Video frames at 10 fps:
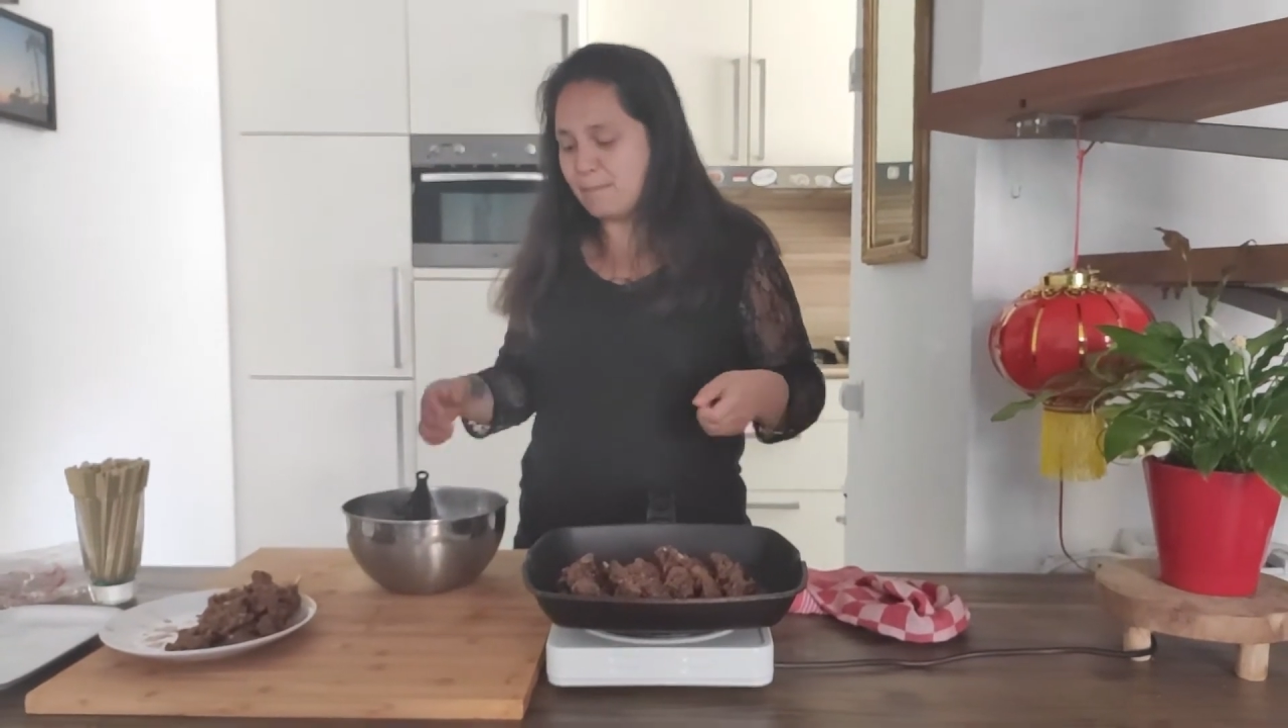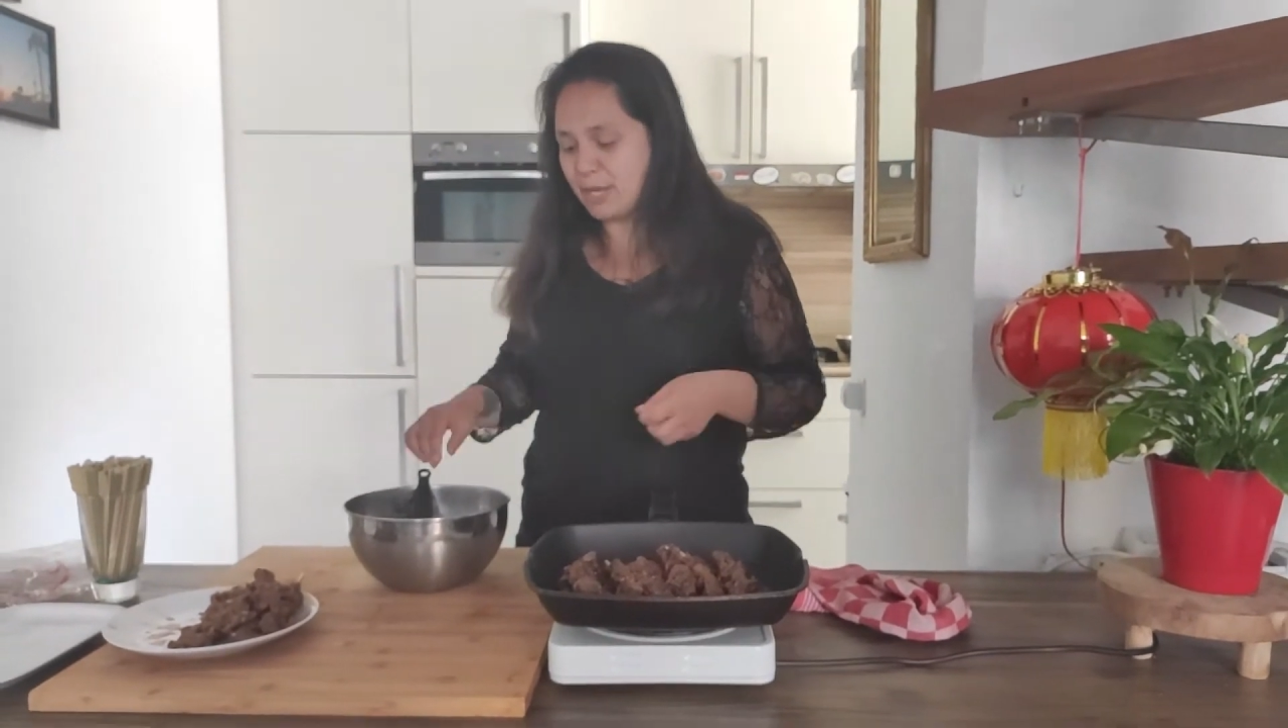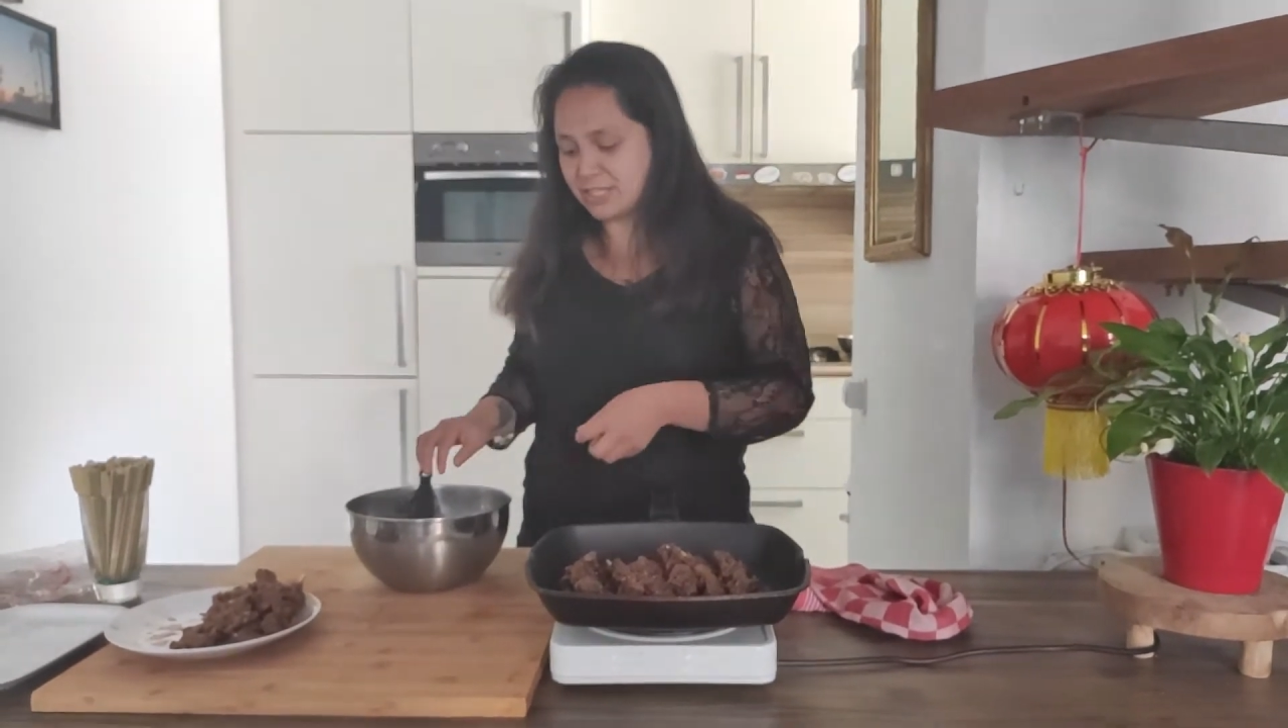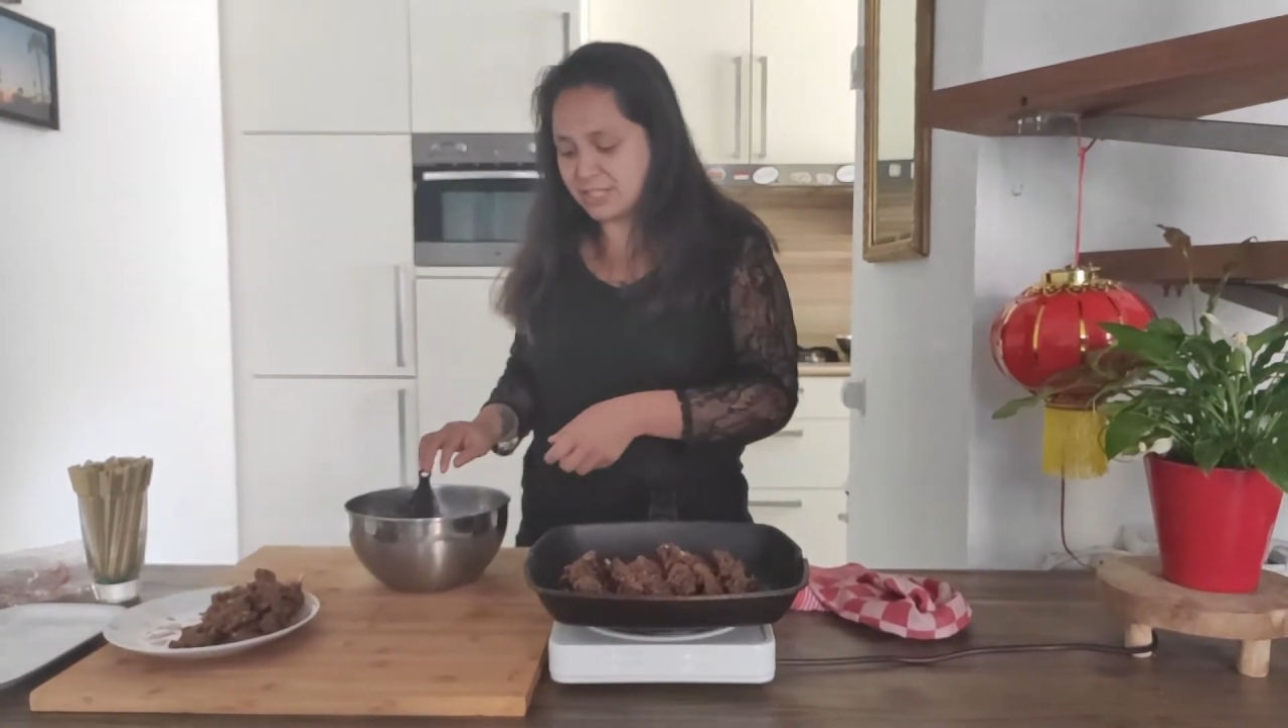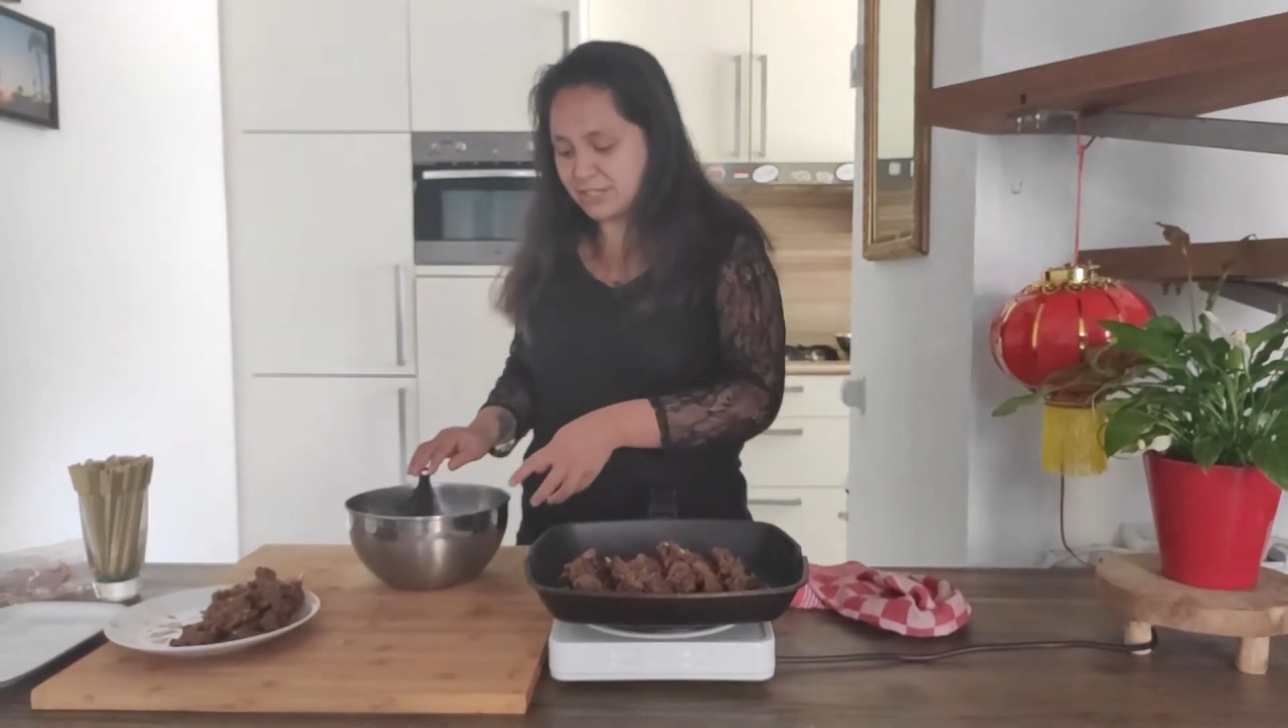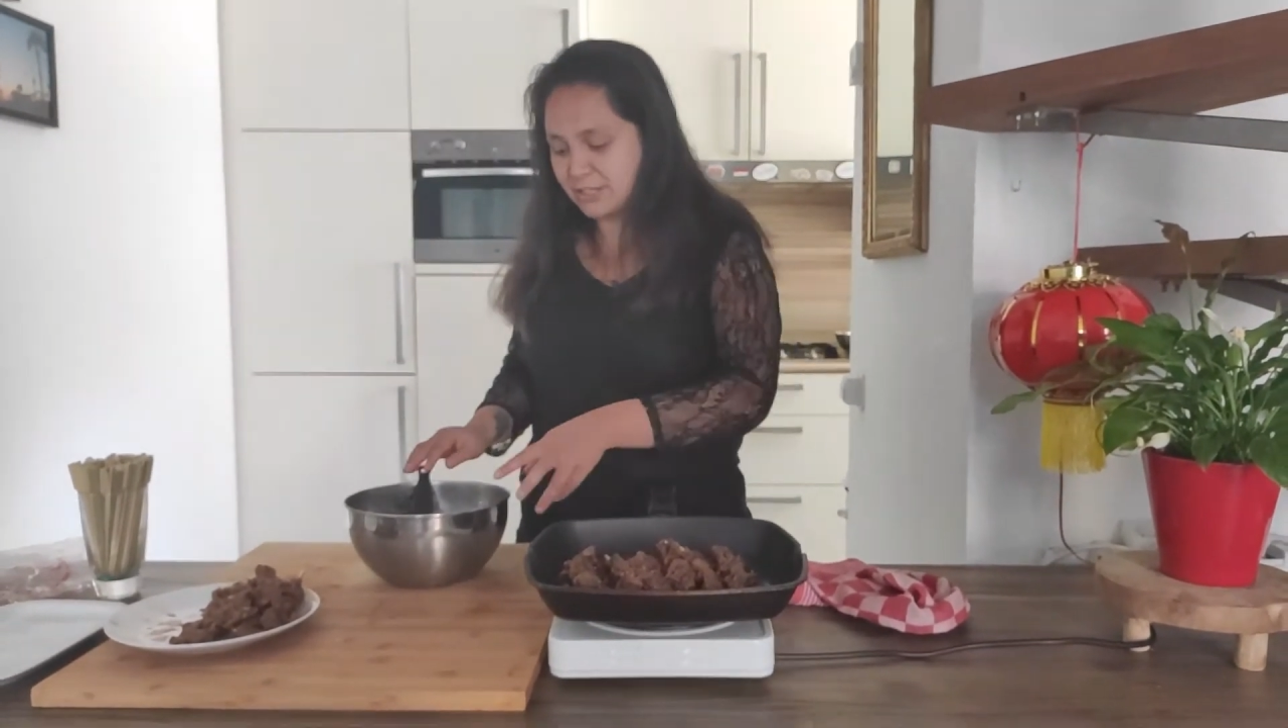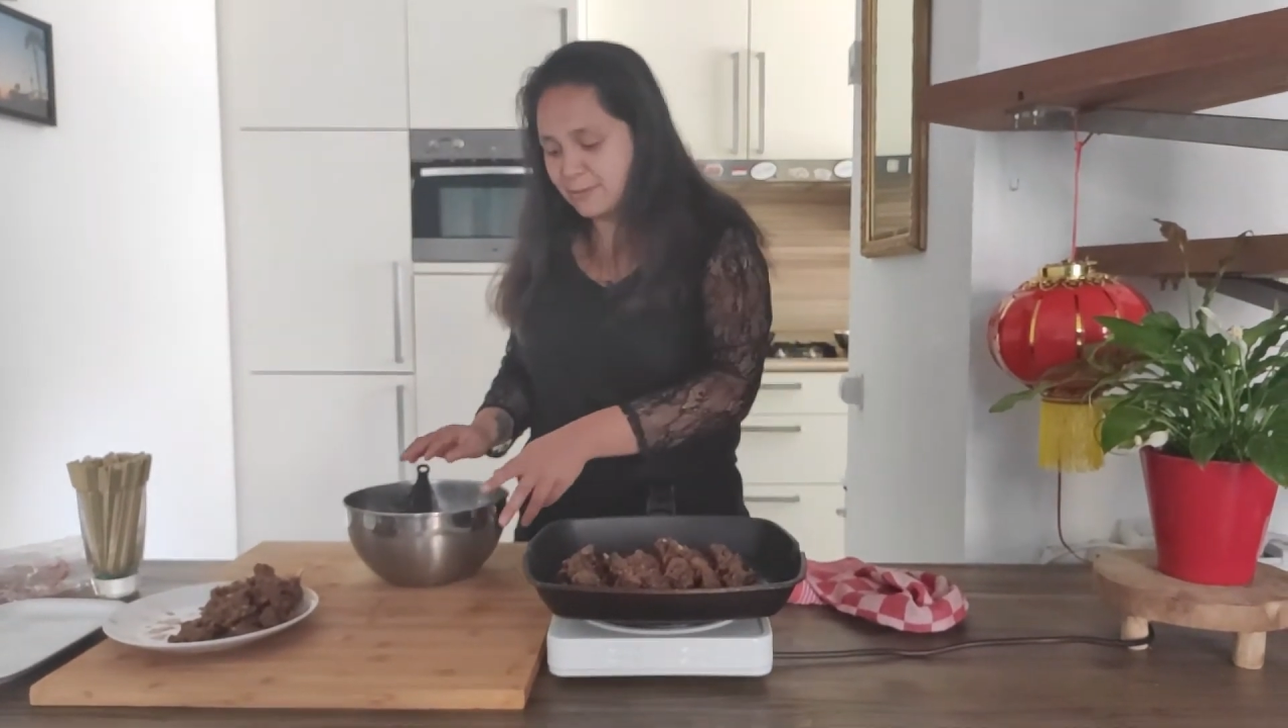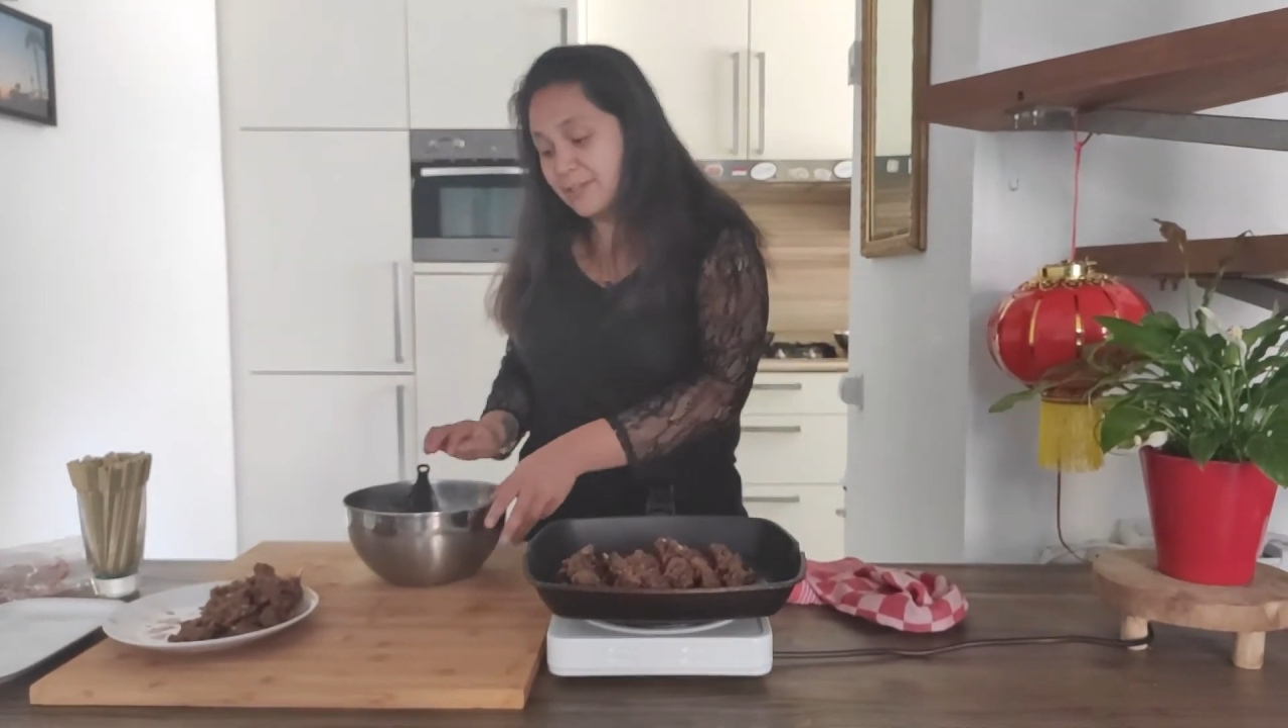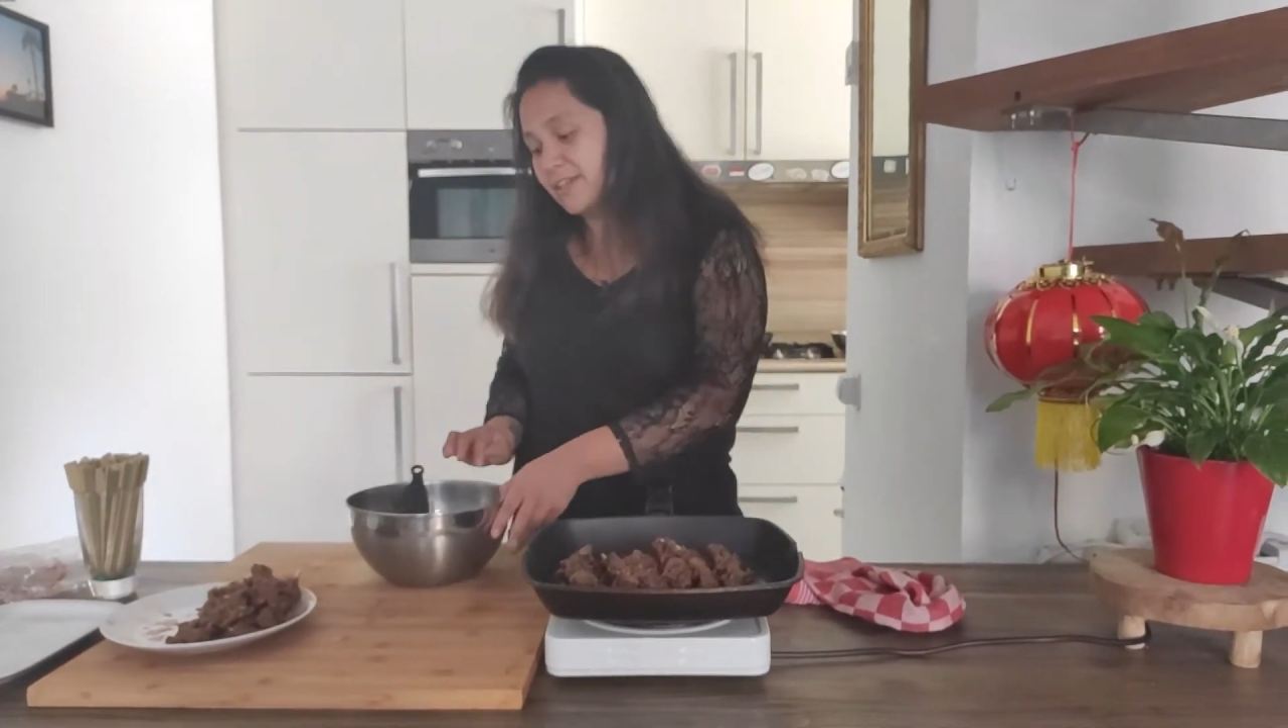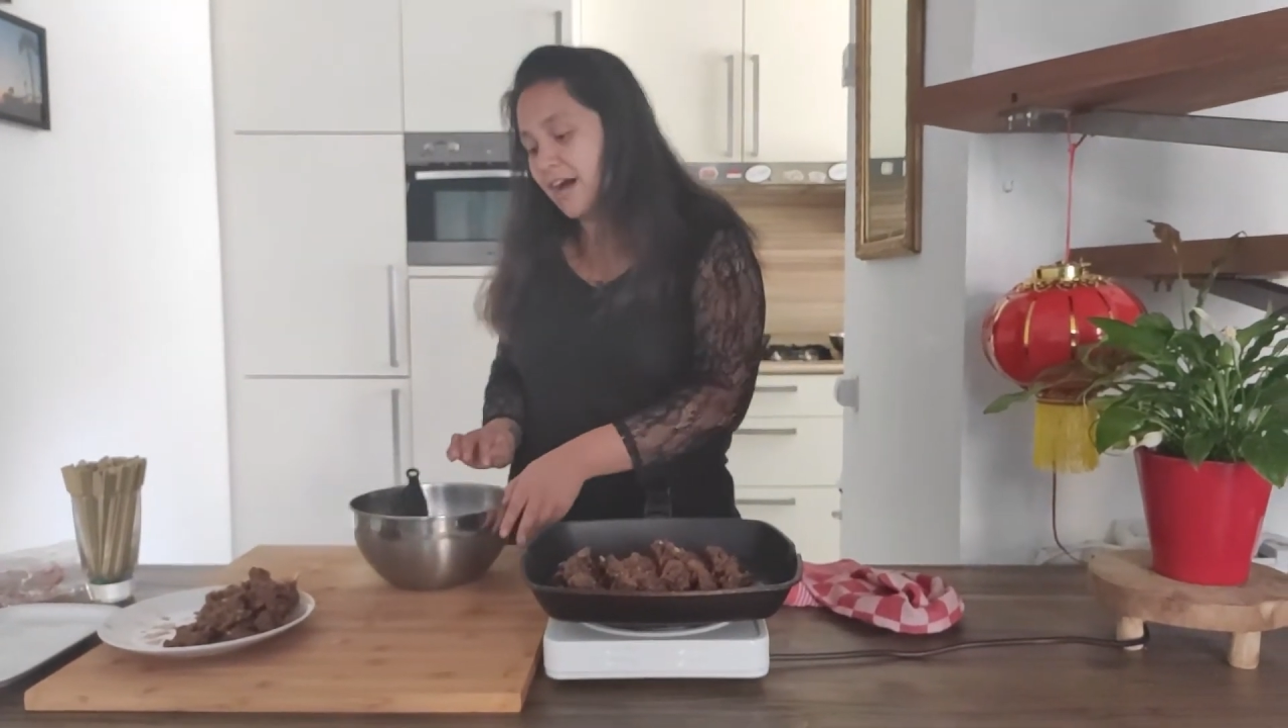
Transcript: mixture.